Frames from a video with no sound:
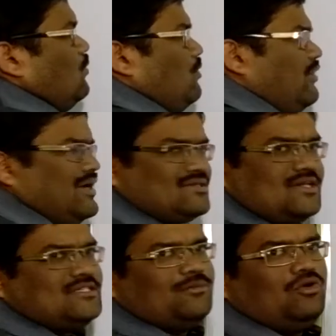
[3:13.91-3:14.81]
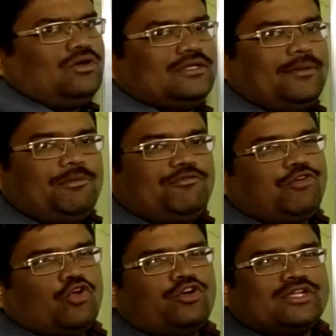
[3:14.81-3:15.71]
We will discuss about, then
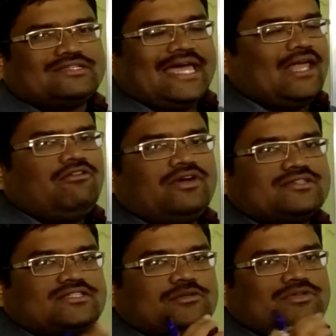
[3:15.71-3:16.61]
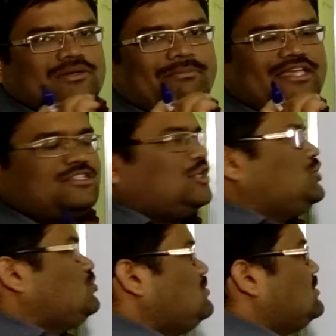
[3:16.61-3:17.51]
before going to the cycle, we will discuss about some basic
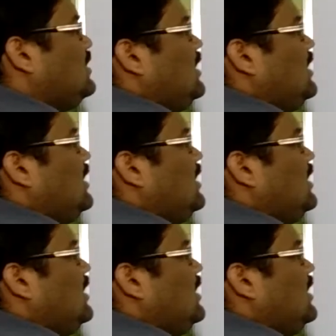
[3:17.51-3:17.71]
issues.